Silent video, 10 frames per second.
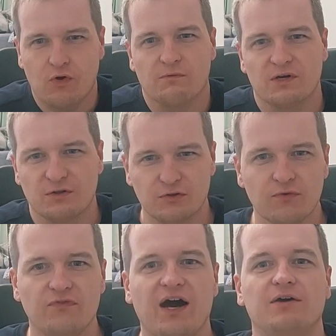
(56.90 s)
over
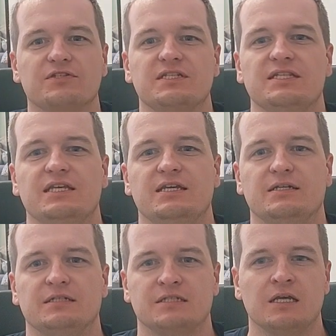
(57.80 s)
2000
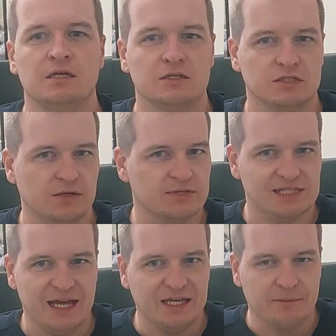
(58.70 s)
years. Sounds
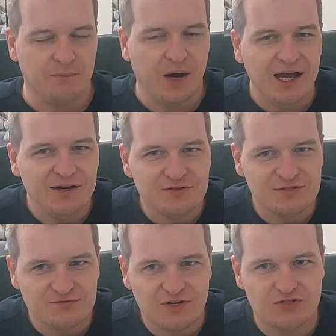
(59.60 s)
like a
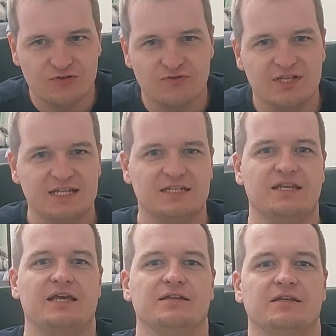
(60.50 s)
pirate's treasure, doesn't it?